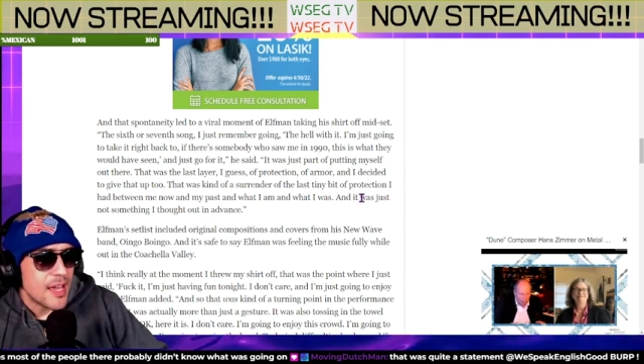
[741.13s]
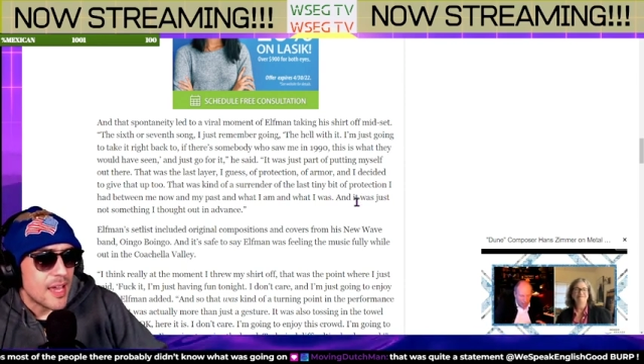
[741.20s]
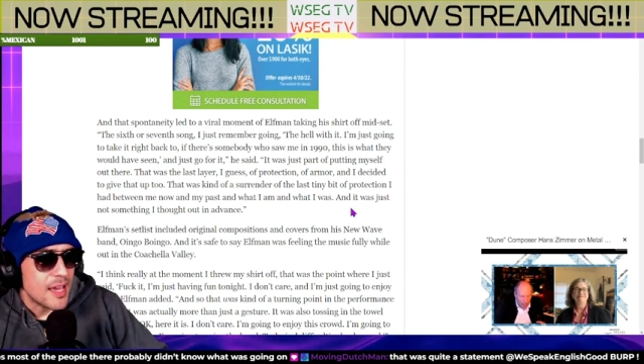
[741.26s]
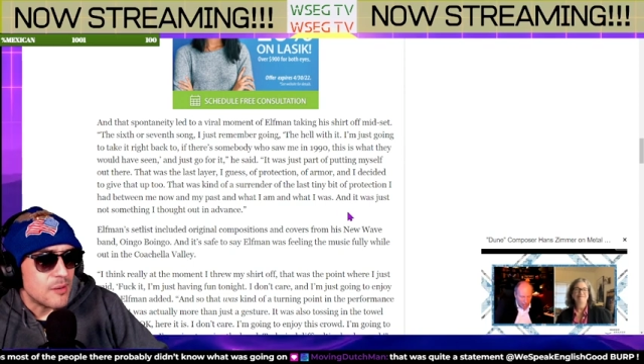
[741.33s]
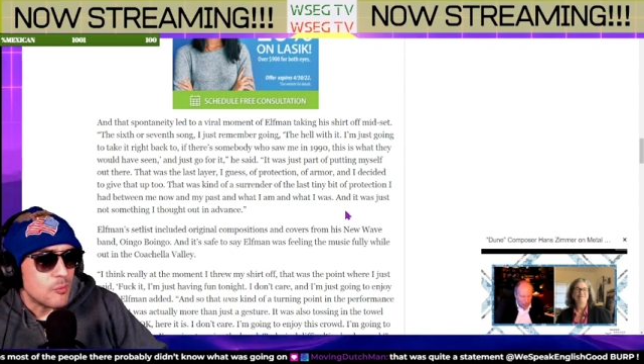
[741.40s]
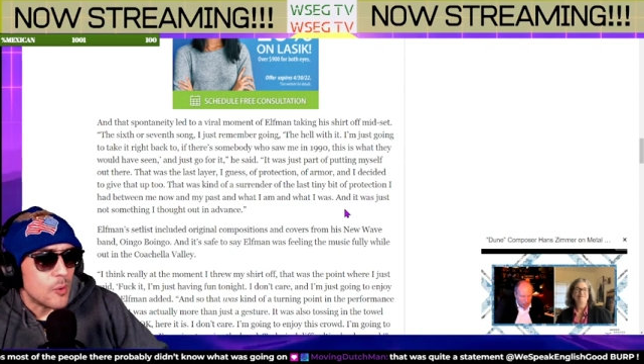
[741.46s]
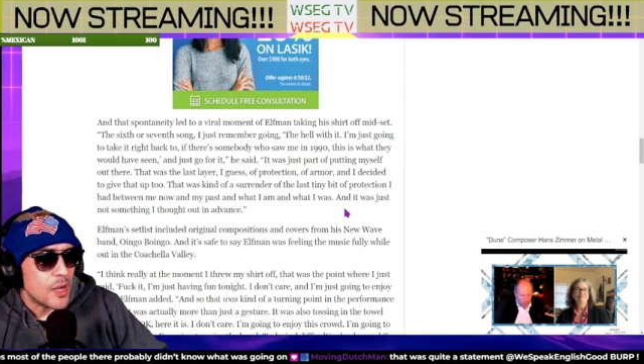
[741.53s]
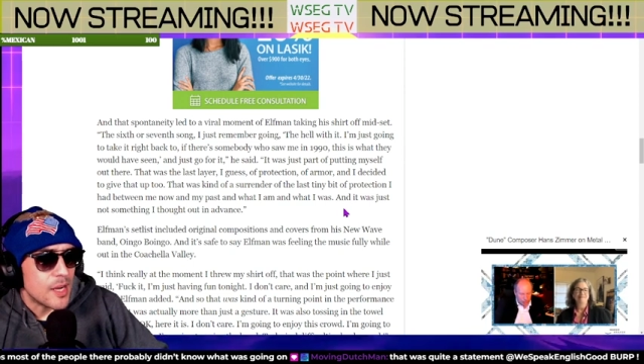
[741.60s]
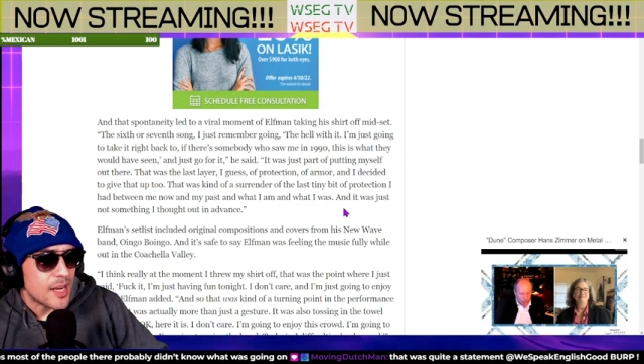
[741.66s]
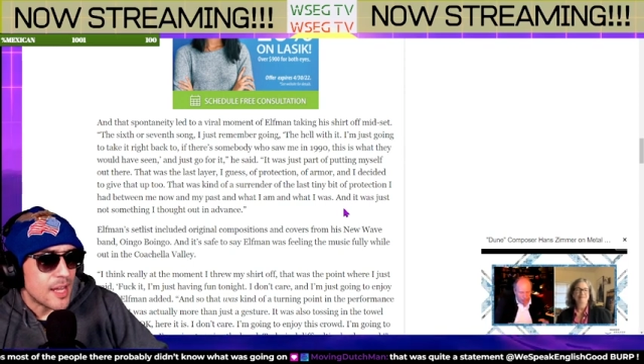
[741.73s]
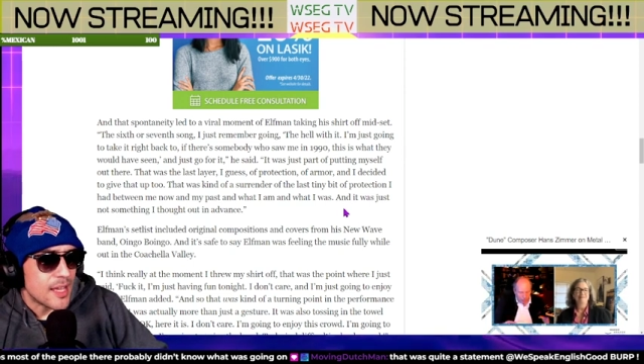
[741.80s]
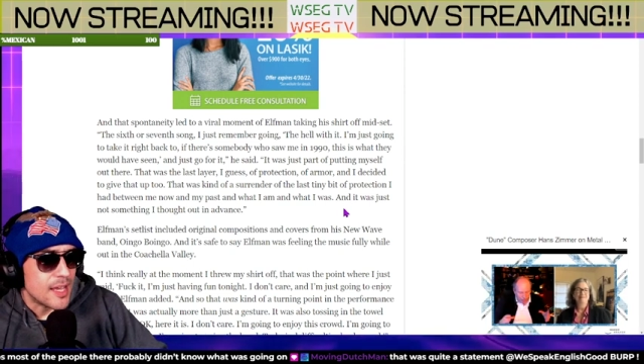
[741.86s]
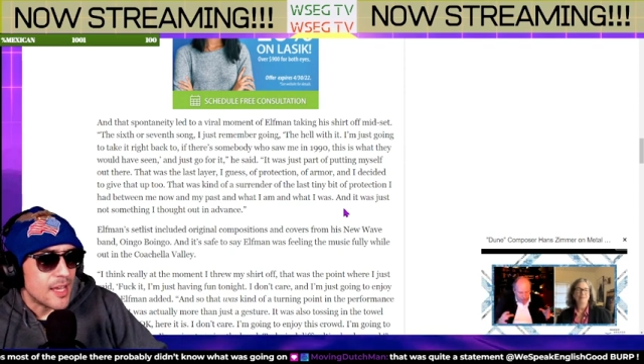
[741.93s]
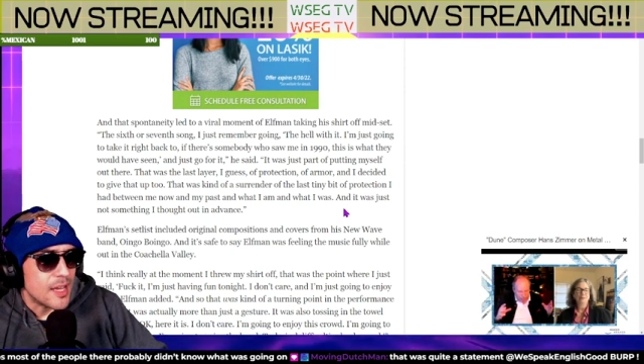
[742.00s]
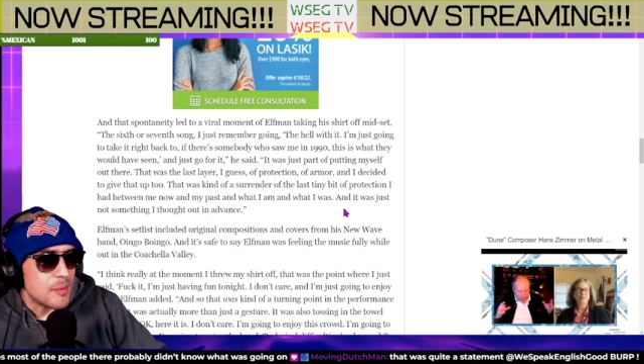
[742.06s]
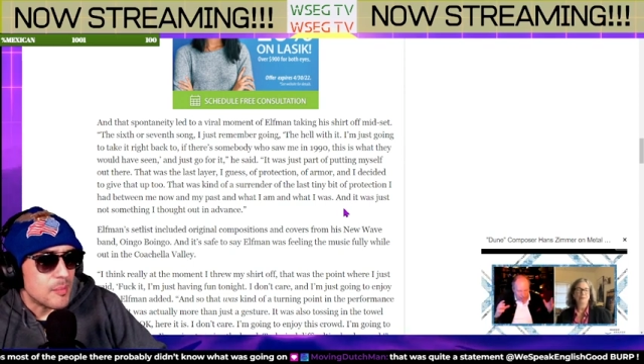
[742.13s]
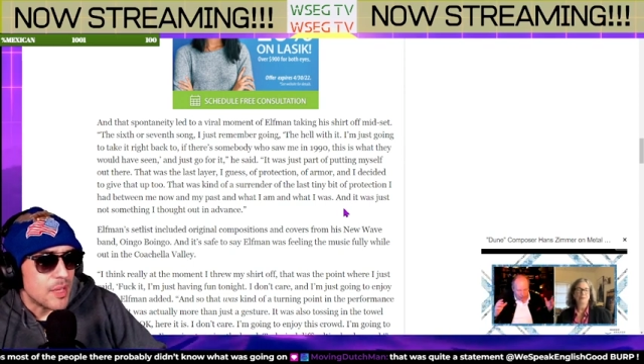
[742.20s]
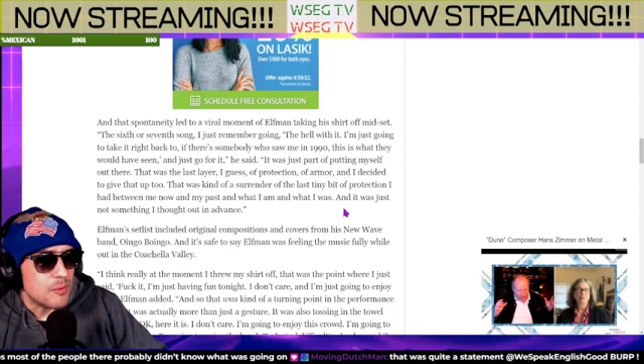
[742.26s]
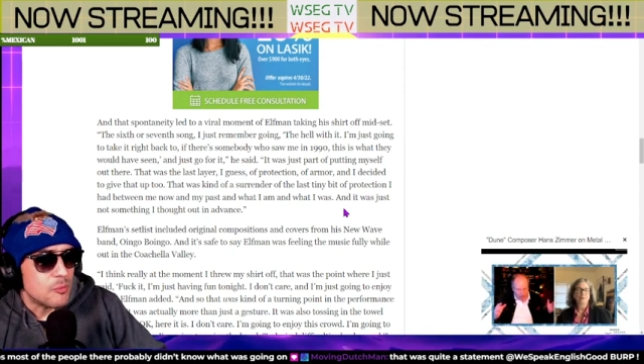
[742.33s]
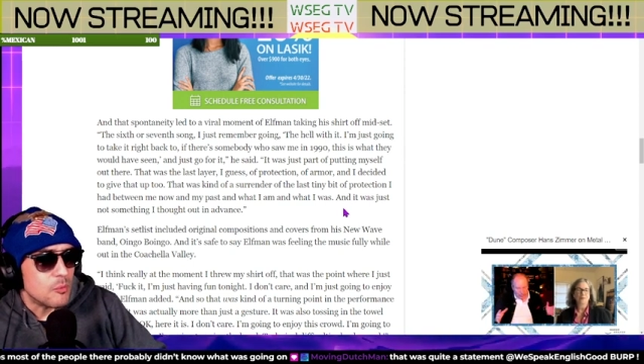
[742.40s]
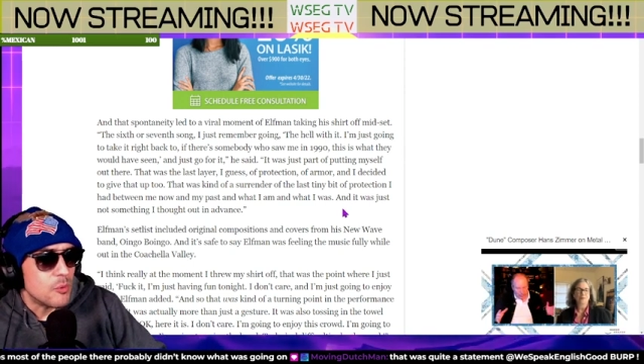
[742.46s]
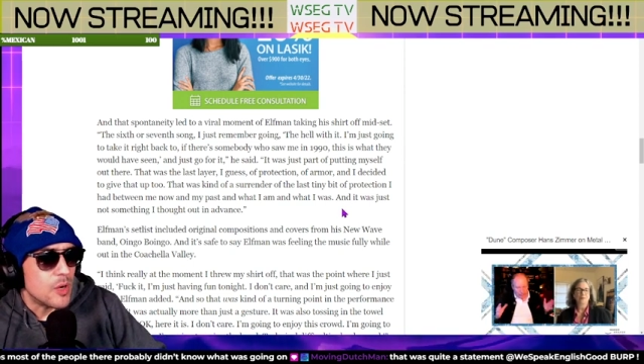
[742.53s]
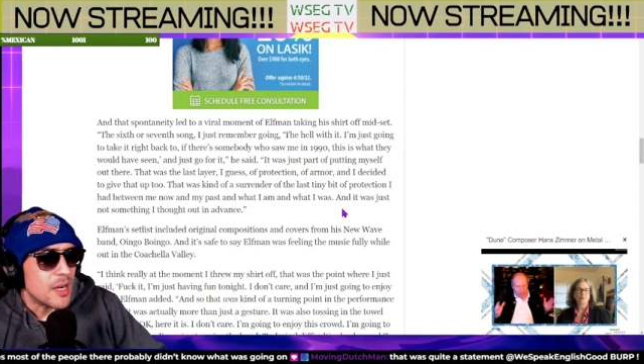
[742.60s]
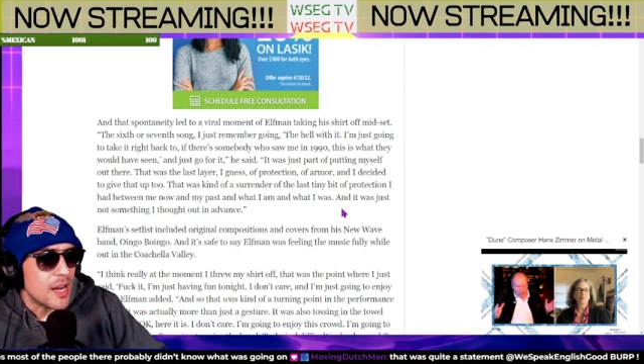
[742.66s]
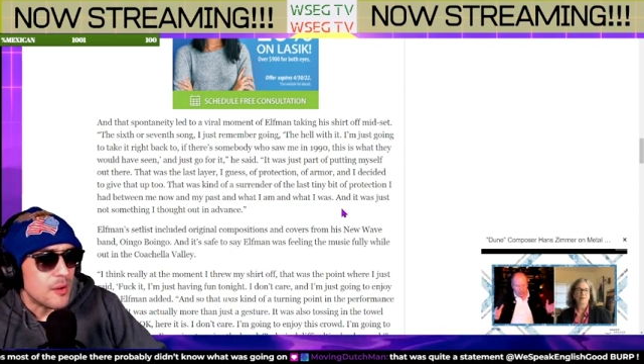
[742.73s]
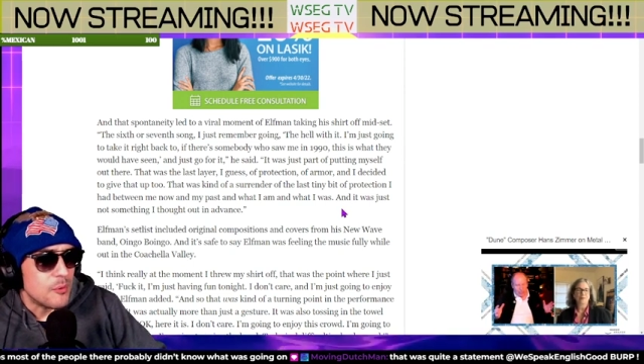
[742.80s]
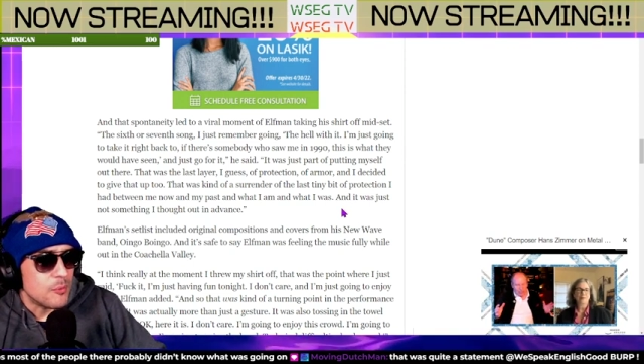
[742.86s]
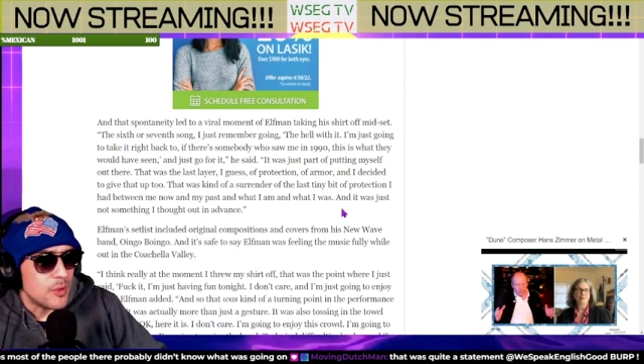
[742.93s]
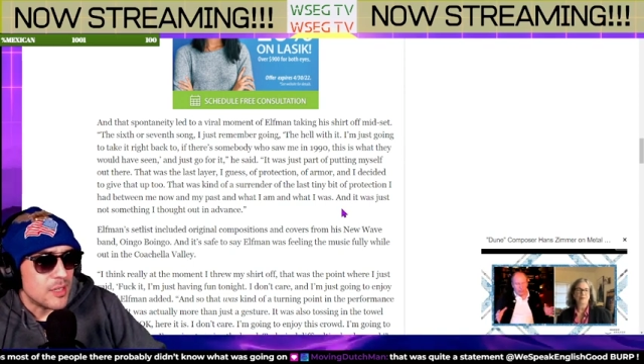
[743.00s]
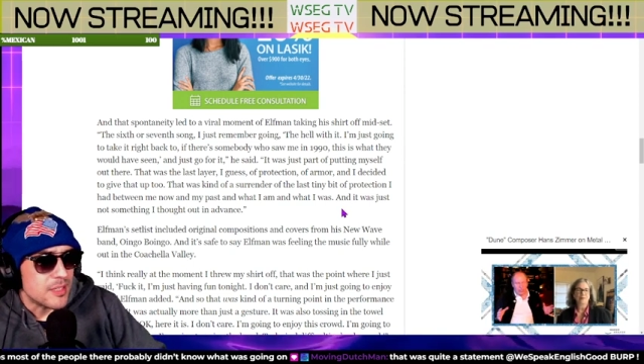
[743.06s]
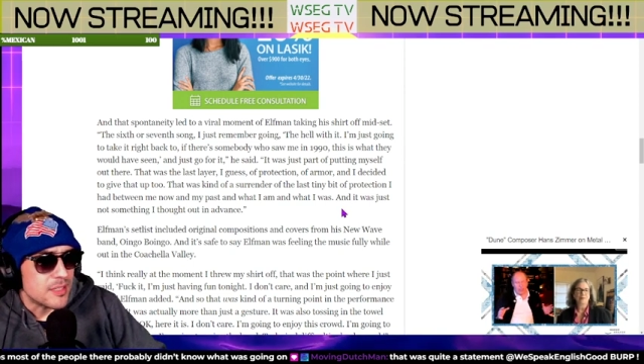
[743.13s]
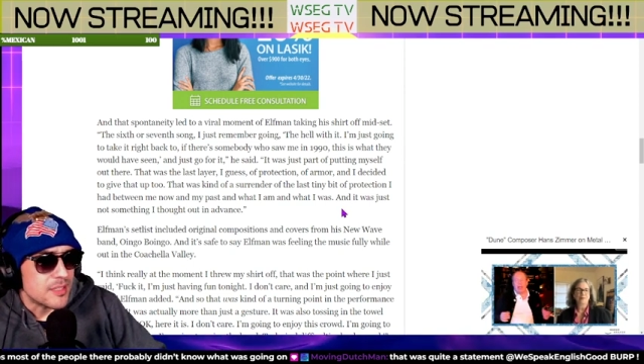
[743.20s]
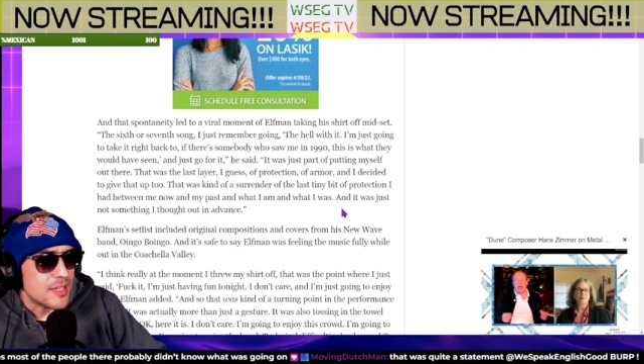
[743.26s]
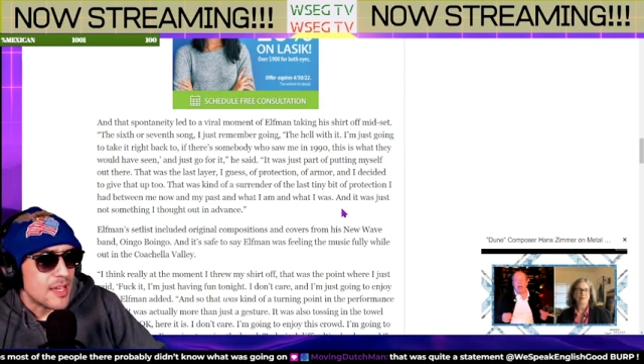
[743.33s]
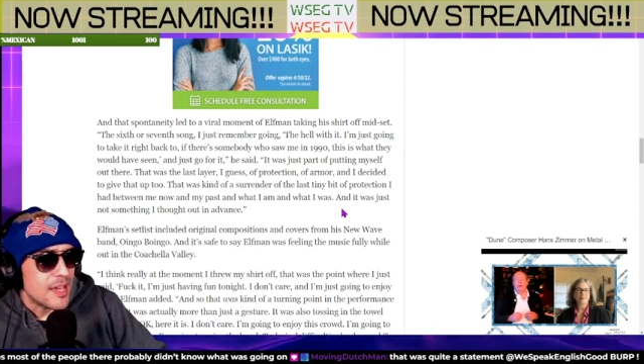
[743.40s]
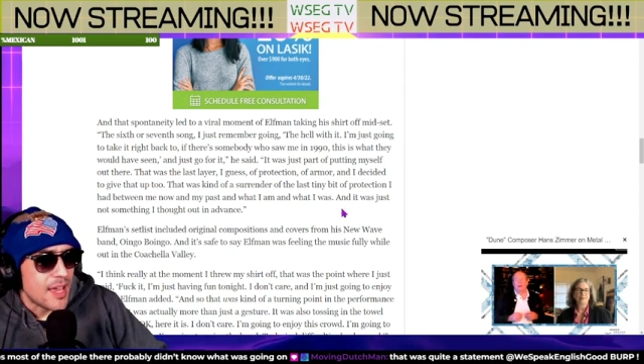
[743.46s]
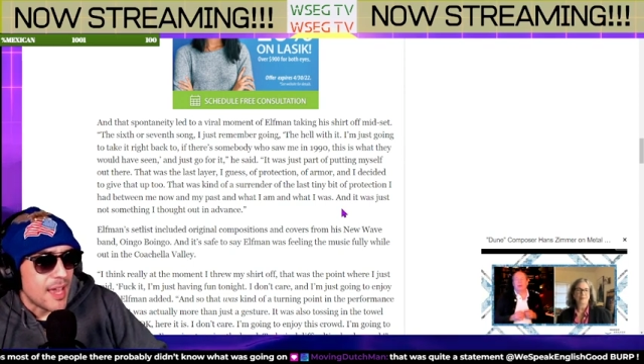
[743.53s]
and what I am and what I was.